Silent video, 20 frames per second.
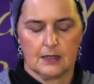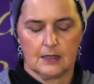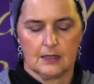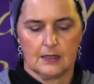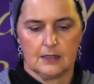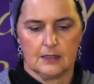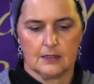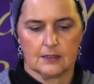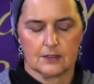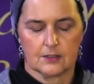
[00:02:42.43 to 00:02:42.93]

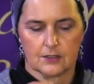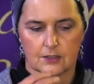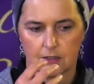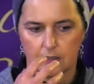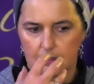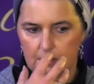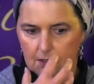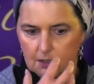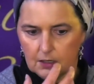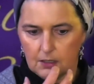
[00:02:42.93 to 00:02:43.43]
it's
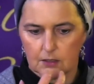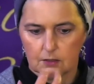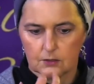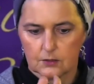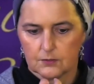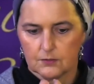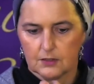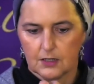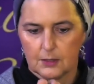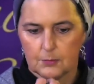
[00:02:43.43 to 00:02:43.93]
the color
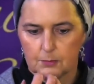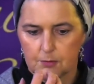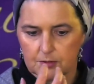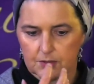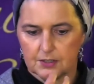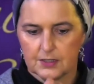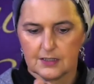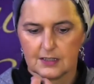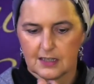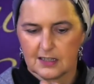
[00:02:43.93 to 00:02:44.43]
of
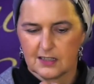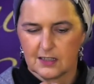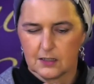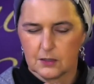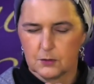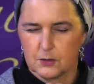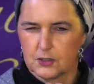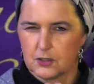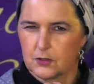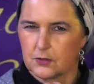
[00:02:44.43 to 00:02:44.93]
leprosy, that
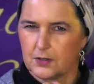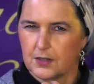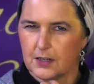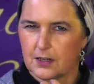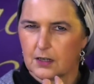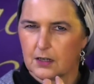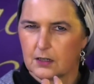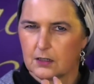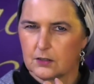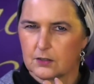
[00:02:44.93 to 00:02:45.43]
yellowish green
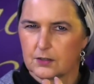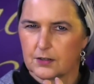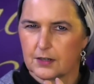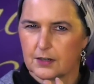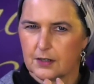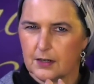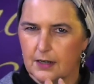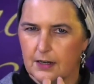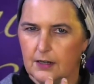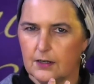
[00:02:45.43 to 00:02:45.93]
color
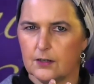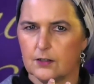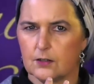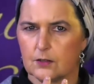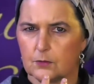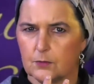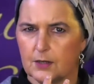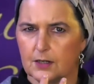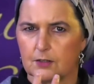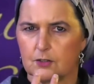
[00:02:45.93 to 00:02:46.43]
hair
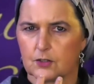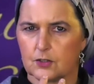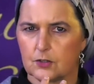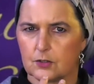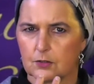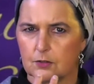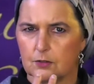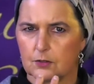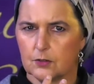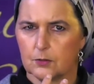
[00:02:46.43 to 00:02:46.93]
around
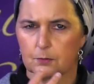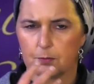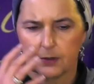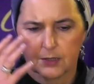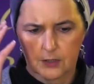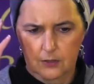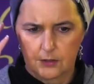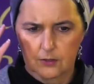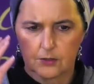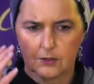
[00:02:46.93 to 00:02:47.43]
your
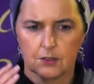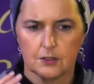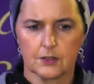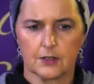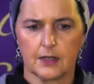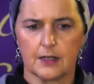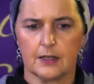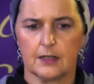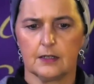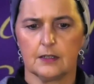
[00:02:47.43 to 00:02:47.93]
beard or your
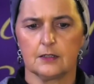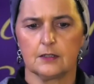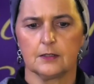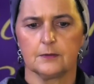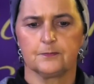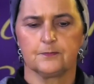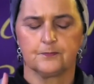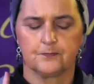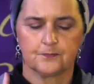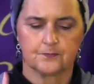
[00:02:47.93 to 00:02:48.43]
head.
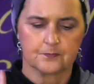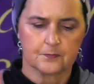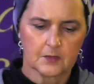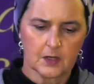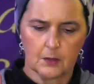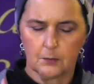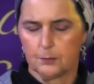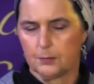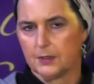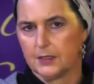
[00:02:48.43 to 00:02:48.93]

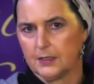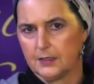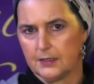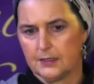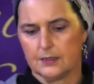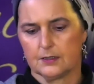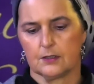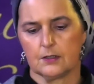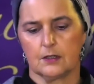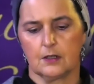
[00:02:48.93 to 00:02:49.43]

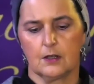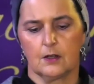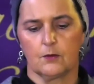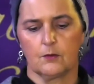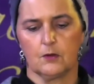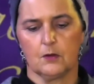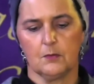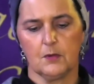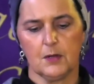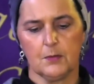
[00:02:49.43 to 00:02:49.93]
But
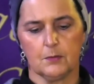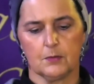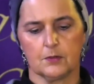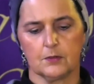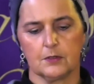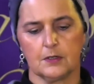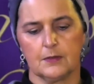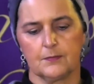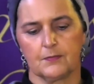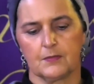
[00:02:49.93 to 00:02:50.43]

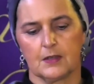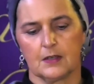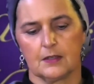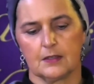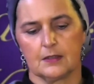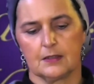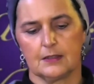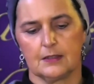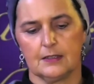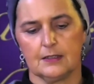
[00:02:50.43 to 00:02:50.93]
remember,
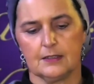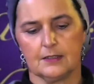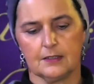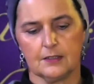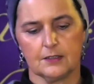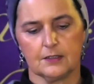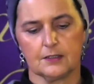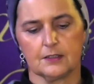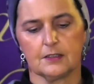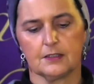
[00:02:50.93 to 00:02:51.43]
this
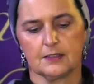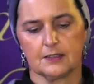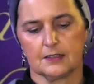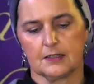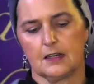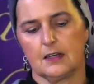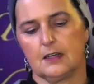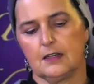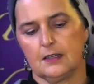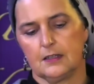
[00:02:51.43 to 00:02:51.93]
is the
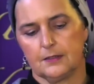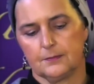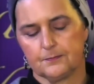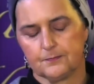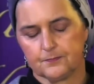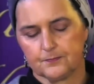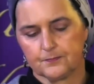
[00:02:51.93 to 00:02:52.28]
side